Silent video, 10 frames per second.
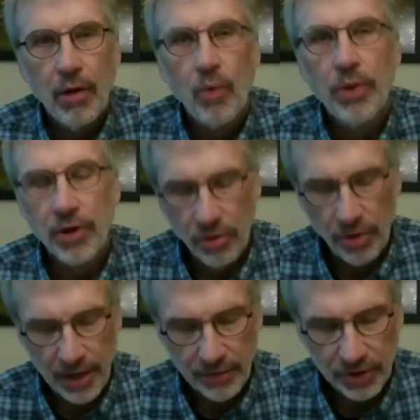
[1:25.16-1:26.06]
with a
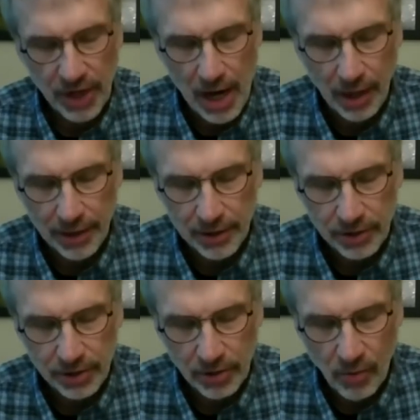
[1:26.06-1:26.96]
creative silence
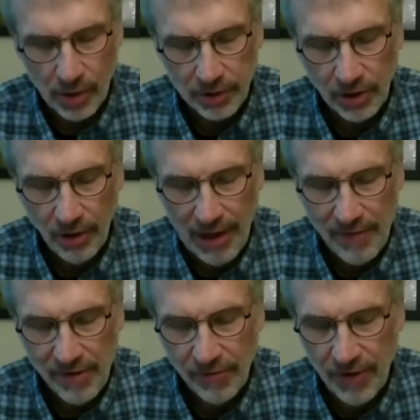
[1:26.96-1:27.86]
while still
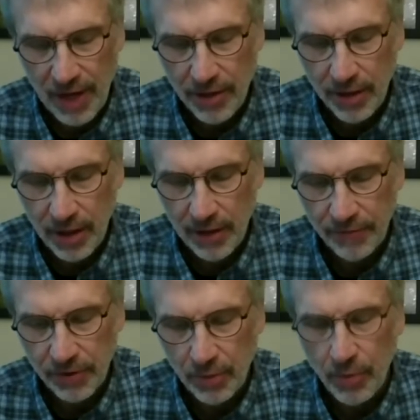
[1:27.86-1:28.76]
having faith enough
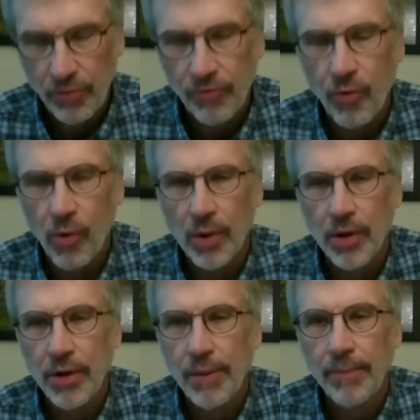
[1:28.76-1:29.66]
to move forward